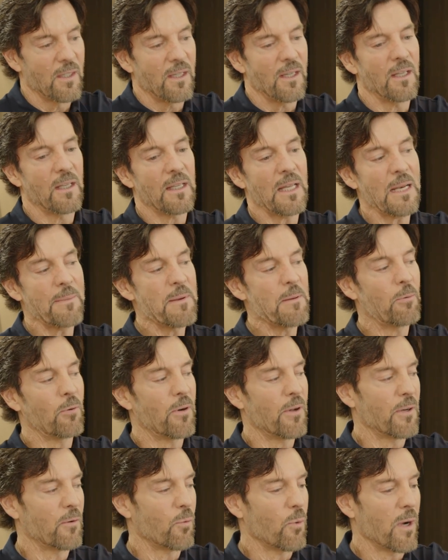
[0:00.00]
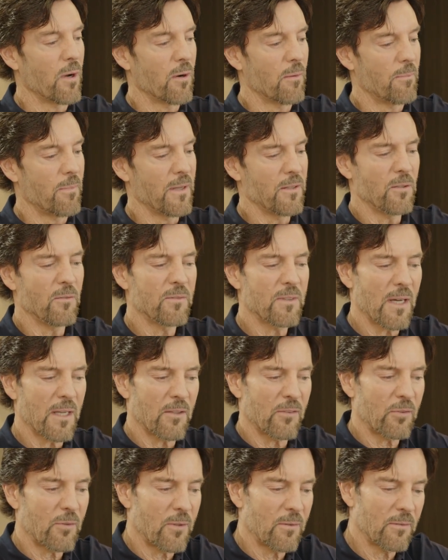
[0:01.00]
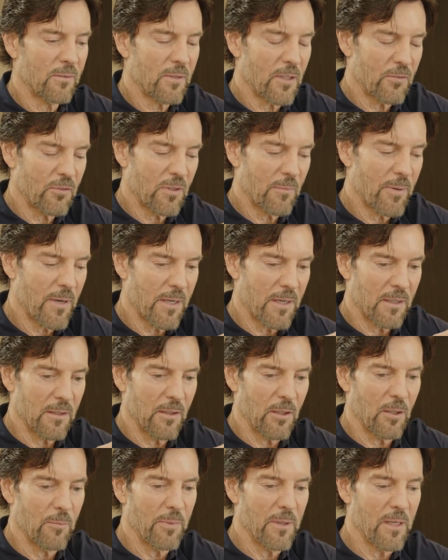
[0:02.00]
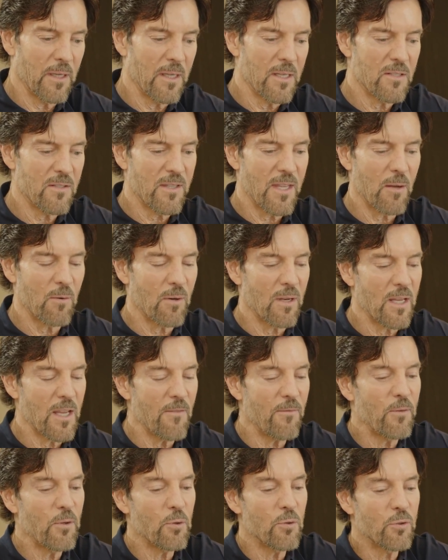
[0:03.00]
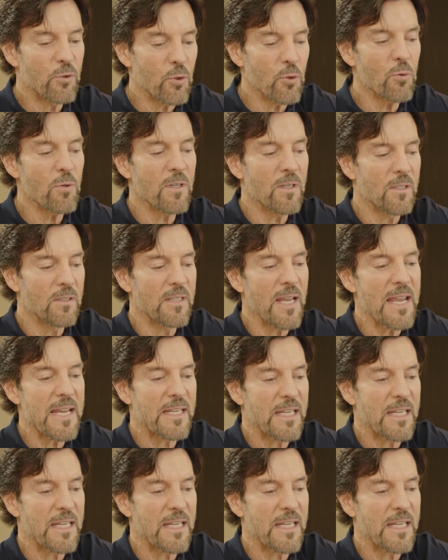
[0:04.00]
and a lot of people are unaware, and you kind of touched upon it a little bit, is that if you do take